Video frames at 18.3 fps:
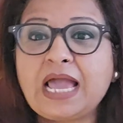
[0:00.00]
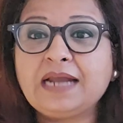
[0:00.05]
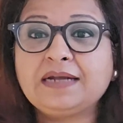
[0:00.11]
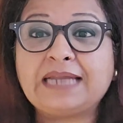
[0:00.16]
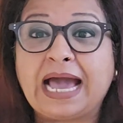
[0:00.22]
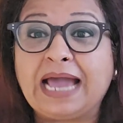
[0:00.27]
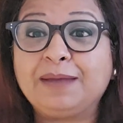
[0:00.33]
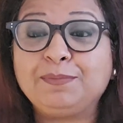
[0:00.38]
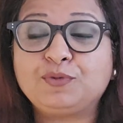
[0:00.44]

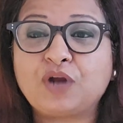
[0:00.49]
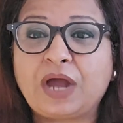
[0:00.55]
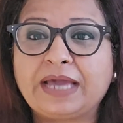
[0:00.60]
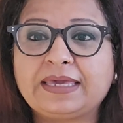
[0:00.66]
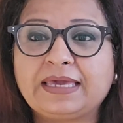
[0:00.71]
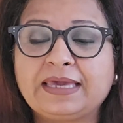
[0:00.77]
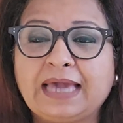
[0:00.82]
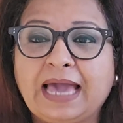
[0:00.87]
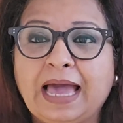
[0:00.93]
time
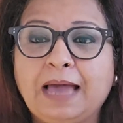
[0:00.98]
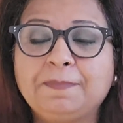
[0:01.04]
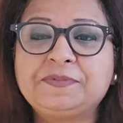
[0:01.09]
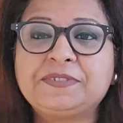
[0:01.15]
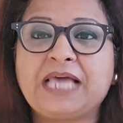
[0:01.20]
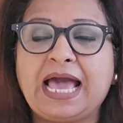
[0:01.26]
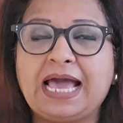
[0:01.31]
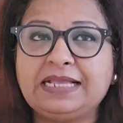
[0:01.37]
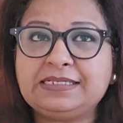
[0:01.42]
tracking apps
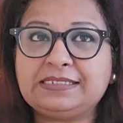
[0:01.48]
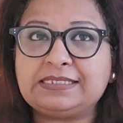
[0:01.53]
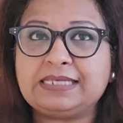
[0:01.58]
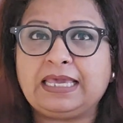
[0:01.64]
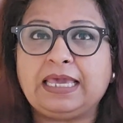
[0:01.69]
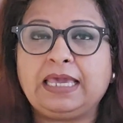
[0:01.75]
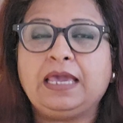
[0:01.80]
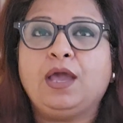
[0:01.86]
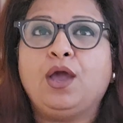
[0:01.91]
and
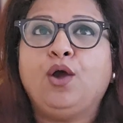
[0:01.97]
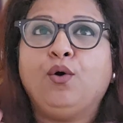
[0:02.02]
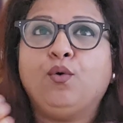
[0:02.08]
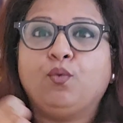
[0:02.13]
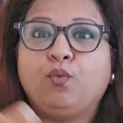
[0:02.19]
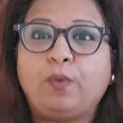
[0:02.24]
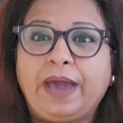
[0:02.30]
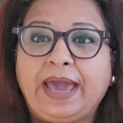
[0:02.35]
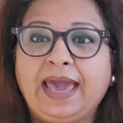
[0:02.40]
see
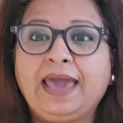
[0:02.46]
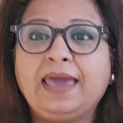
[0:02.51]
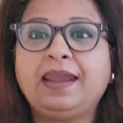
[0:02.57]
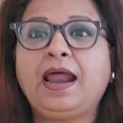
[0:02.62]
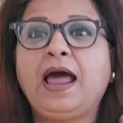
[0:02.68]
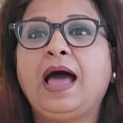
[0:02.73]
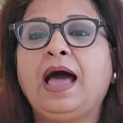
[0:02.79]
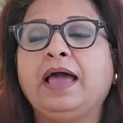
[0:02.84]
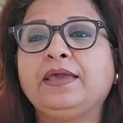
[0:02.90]

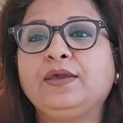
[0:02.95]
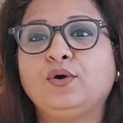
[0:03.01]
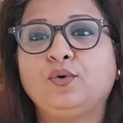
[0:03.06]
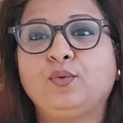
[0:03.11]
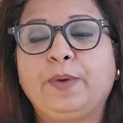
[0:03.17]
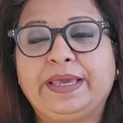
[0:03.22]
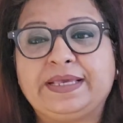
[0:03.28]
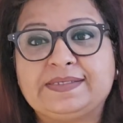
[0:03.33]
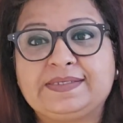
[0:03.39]
where are you
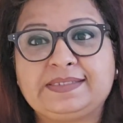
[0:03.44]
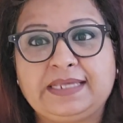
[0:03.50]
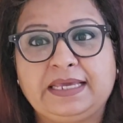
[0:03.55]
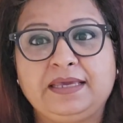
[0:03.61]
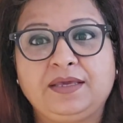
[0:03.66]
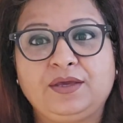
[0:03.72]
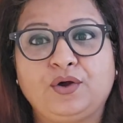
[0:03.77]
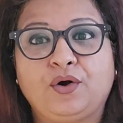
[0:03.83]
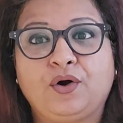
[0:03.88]

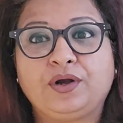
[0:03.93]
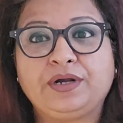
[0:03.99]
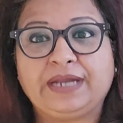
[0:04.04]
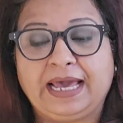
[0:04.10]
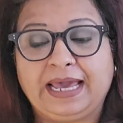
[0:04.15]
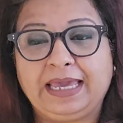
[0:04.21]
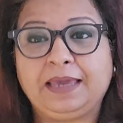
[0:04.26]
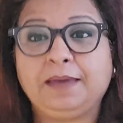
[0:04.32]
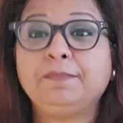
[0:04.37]
wasting your
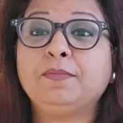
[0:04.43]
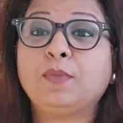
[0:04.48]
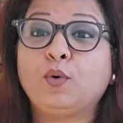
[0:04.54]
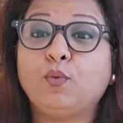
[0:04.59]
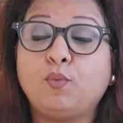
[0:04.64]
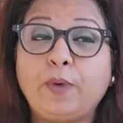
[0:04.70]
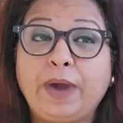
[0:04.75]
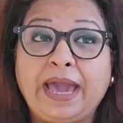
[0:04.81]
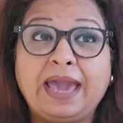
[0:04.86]
time,
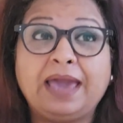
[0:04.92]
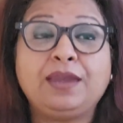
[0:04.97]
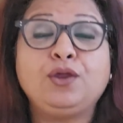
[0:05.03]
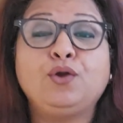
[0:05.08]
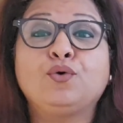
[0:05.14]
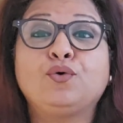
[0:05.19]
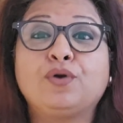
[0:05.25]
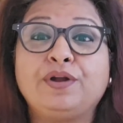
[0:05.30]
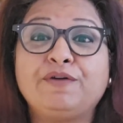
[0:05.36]
where
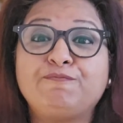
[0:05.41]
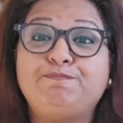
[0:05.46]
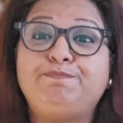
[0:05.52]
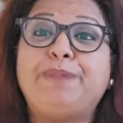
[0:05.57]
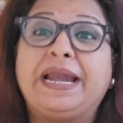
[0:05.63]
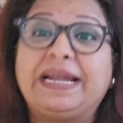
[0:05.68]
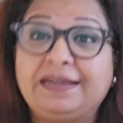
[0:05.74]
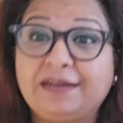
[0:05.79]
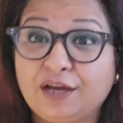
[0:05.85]
you could have
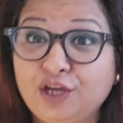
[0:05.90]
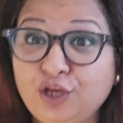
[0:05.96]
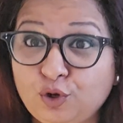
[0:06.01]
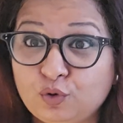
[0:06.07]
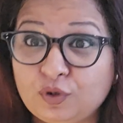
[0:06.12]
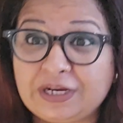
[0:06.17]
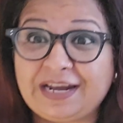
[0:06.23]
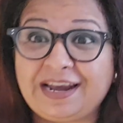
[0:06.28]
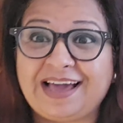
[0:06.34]
better
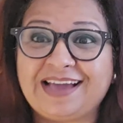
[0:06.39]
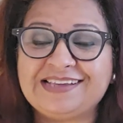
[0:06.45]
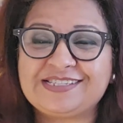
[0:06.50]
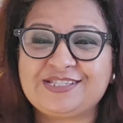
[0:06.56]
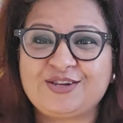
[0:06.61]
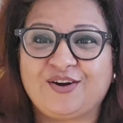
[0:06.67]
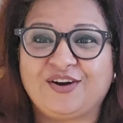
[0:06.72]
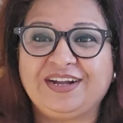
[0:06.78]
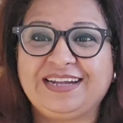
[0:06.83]

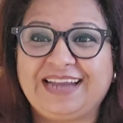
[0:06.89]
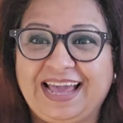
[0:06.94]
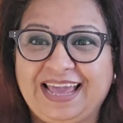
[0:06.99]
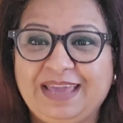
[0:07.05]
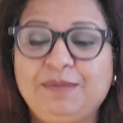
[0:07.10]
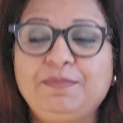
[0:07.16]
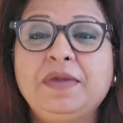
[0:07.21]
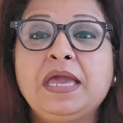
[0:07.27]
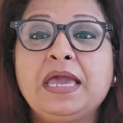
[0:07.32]
utilized your
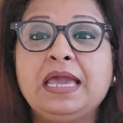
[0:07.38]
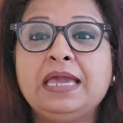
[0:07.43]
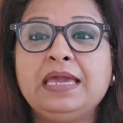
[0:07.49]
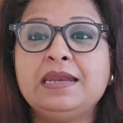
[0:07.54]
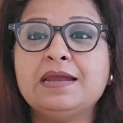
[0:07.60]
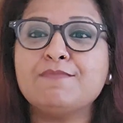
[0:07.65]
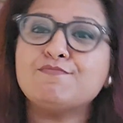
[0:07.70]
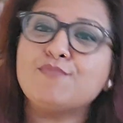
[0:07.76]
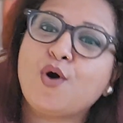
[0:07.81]
time
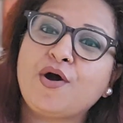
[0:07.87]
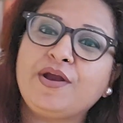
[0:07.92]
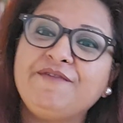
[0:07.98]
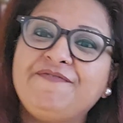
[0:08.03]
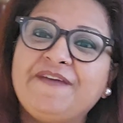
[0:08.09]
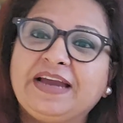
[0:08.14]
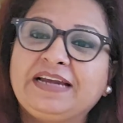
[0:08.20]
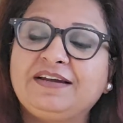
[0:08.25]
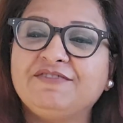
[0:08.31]
in a more
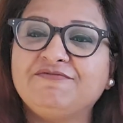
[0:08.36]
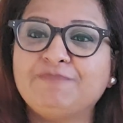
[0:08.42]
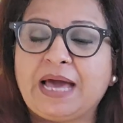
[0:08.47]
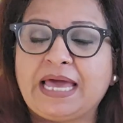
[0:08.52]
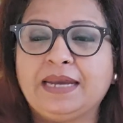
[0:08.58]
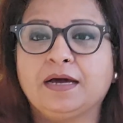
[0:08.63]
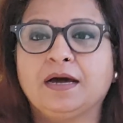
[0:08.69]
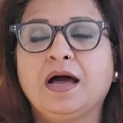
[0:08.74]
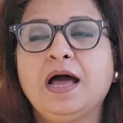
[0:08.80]
effective
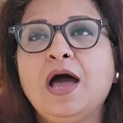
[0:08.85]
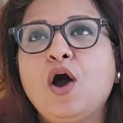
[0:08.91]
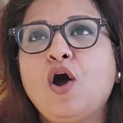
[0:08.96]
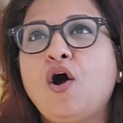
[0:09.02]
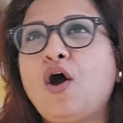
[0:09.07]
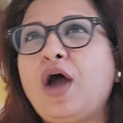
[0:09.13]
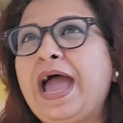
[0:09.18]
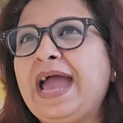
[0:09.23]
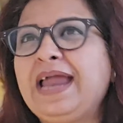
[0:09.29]
manner.
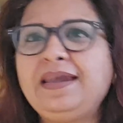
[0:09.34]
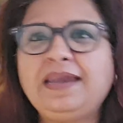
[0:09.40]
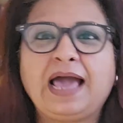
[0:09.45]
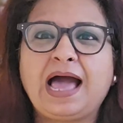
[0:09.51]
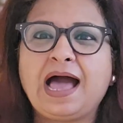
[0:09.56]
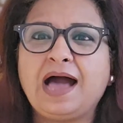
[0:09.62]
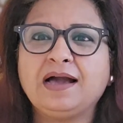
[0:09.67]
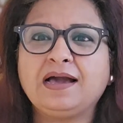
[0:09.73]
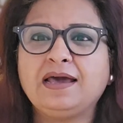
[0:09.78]
And
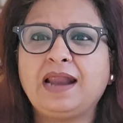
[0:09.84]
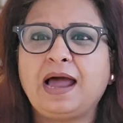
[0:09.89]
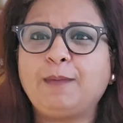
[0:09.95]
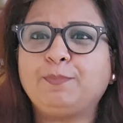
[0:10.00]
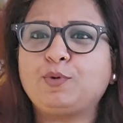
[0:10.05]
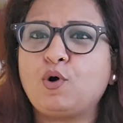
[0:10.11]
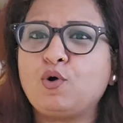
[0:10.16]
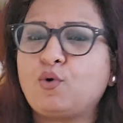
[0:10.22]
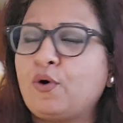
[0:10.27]
agar
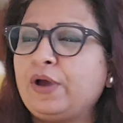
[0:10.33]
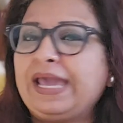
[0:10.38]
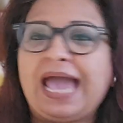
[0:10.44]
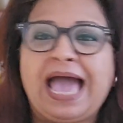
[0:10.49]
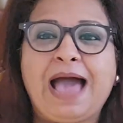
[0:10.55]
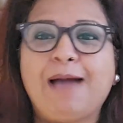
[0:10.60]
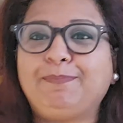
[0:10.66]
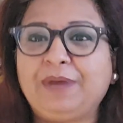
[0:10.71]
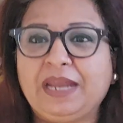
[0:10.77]
aapko koi
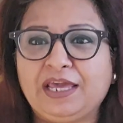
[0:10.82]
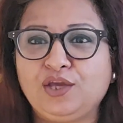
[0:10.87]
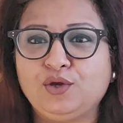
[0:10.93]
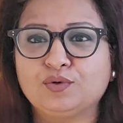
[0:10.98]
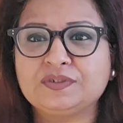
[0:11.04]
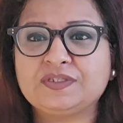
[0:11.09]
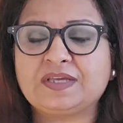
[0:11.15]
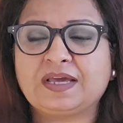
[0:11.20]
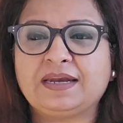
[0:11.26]
app nahi
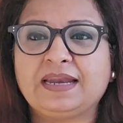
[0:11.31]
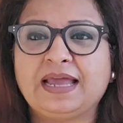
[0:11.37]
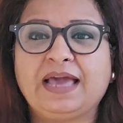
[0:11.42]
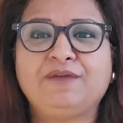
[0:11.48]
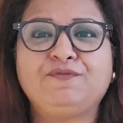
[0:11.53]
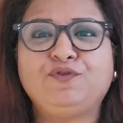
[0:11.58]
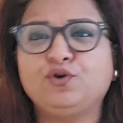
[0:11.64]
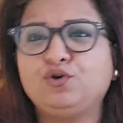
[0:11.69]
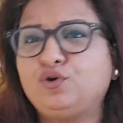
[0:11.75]
use karna,
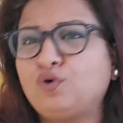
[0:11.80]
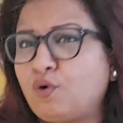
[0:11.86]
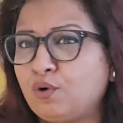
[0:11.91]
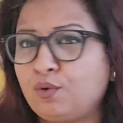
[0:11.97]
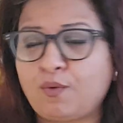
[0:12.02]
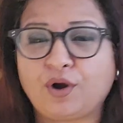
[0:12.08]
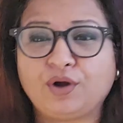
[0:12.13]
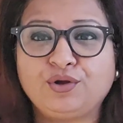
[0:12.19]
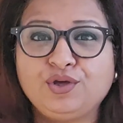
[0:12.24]
if you
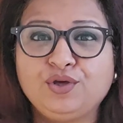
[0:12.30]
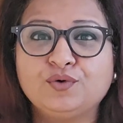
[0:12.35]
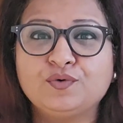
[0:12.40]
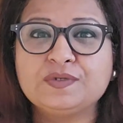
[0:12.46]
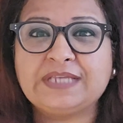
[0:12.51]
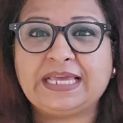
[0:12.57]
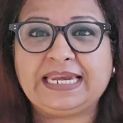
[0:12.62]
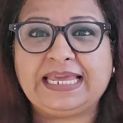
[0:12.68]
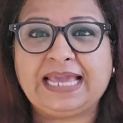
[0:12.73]
don't want to
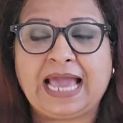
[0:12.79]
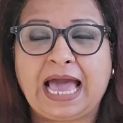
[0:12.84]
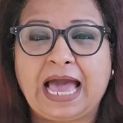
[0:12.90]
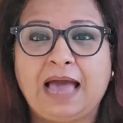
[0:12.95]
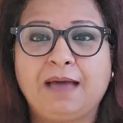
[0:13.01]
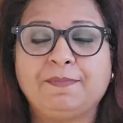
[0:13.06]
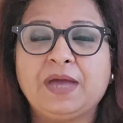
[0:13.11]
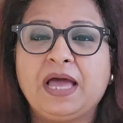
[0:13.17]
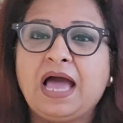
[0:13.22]
use any
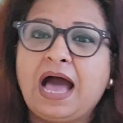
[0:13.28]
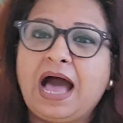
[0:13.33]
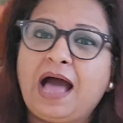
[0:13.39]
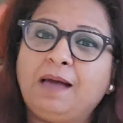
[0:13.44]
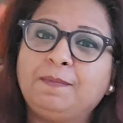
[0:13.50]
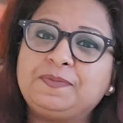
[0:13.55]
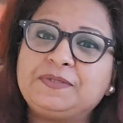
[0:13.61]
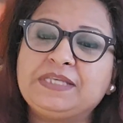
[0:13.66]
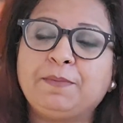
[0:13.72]
app,
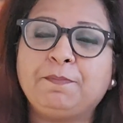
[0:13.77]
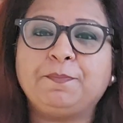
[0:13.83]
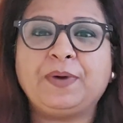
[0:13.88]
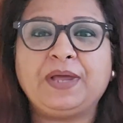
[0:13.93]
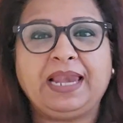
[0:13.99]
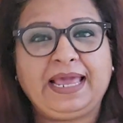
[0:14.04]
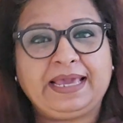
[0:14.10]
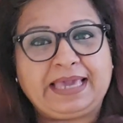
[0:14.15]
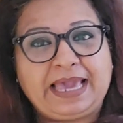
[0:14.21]
aap
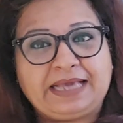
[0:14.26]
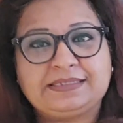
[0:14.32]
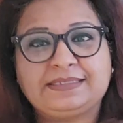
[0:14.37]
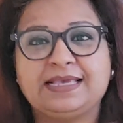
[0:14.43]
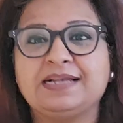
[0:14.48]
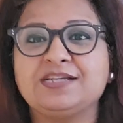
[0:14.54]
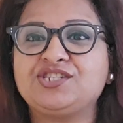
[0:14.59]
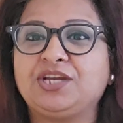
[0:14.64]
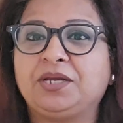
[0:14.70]
simple ek
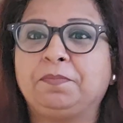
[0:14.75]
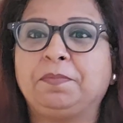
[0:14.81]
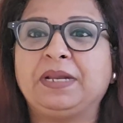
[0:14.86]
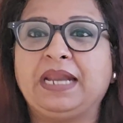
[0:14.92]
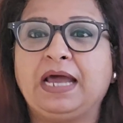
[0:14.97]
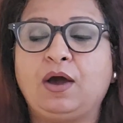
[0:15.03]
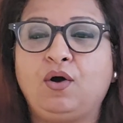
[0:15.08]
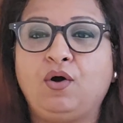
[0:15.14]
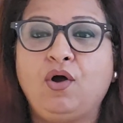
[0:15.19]
Excel sheet
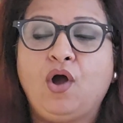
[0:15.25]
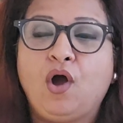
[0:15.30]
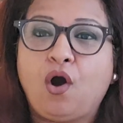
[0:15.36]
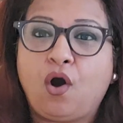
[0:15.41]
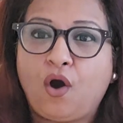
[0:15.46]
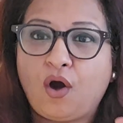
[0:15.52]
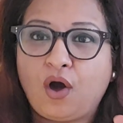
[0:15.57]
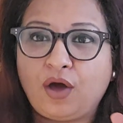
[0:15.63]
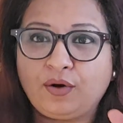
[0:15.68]
banao
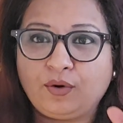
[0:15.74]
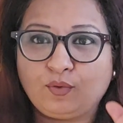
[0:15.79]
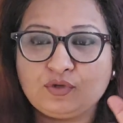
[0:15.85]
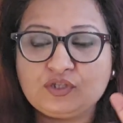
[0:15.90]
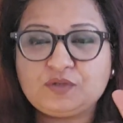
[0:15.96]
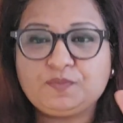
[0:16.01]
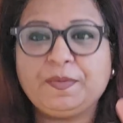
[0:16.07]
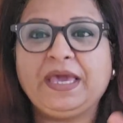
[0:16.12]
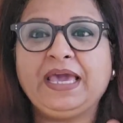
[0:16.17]
aur
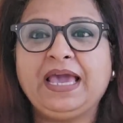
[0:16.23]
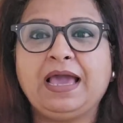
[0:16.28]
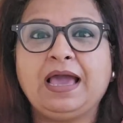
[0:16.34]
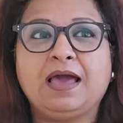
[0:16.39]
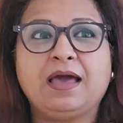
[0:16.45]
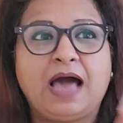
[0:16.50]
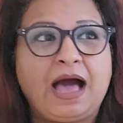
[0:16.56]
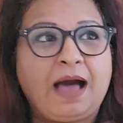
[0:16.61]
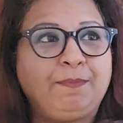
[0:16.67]
usme
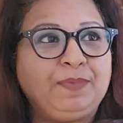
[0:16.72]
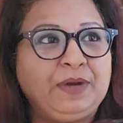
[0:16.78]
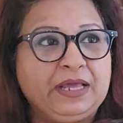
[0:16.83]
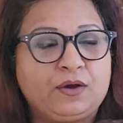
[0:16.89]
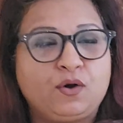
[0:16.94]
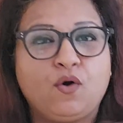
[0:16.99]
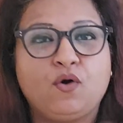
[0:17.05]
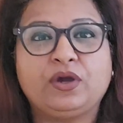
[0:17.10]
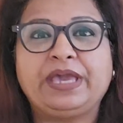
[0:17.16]
aap
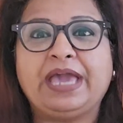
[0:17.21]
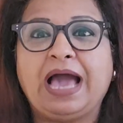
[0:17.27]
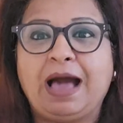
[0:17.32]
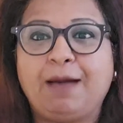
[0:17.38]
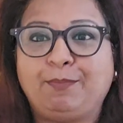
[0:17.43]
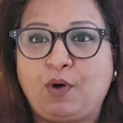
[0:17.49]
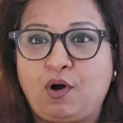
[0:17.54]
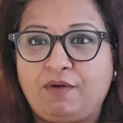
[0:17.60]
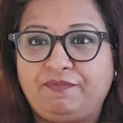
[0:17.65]
likho ki
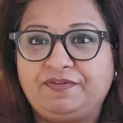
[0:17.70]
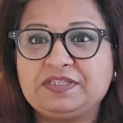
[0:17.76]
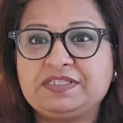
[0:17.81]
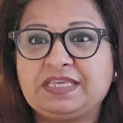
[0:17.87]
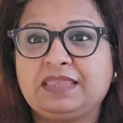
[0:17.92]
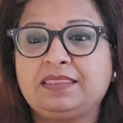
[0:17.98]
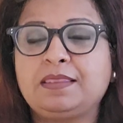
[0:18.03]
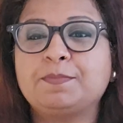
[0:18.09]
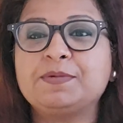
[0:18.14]
aap office
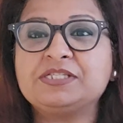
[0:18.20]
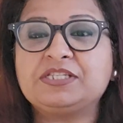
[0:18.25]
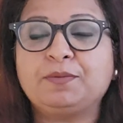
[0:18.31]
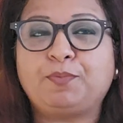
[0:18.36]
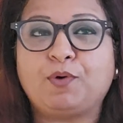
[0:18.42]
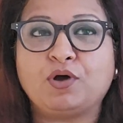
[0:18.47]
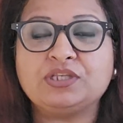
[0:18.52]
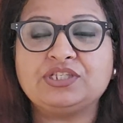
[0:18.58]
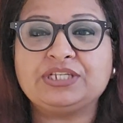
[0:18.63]
kitne baje
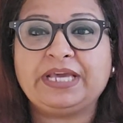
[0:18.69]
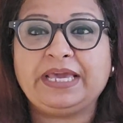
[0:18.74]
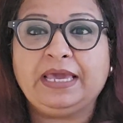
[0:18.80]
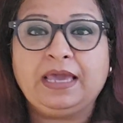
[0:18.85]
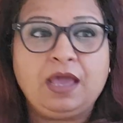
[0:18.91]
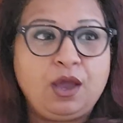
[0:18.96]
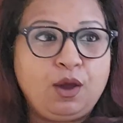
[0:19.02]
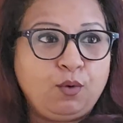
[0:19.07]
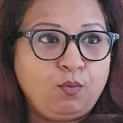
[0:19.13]
pahunche,
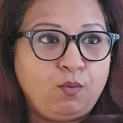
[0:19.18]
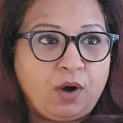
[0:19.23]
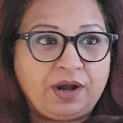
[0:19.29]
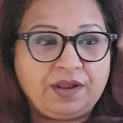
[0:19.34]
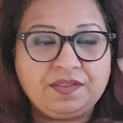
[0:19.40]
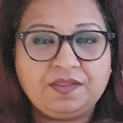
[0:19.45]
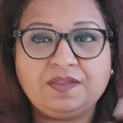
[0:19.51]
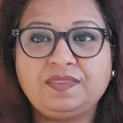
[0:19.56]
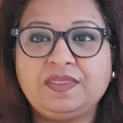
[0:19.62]
what
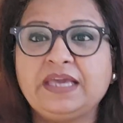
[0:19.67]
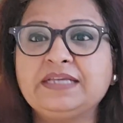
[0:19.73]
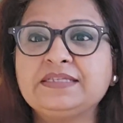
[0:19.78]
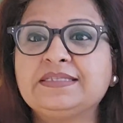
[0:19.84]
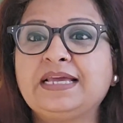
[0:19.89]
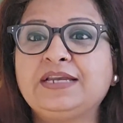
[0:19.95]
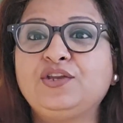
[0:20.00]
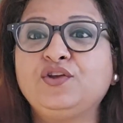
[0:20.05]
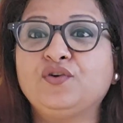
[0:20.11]
are the things
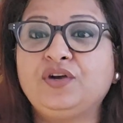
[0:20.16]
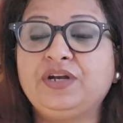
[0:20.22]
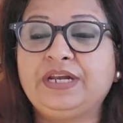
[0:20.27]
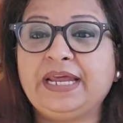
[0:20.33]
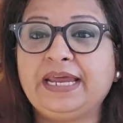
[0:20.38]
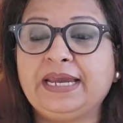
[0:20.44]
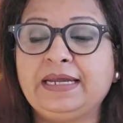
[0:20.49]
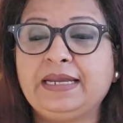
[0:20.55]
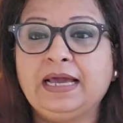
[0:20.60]
that you
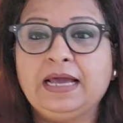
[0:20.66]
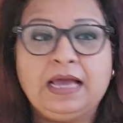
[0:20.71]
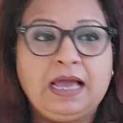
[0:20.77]
did.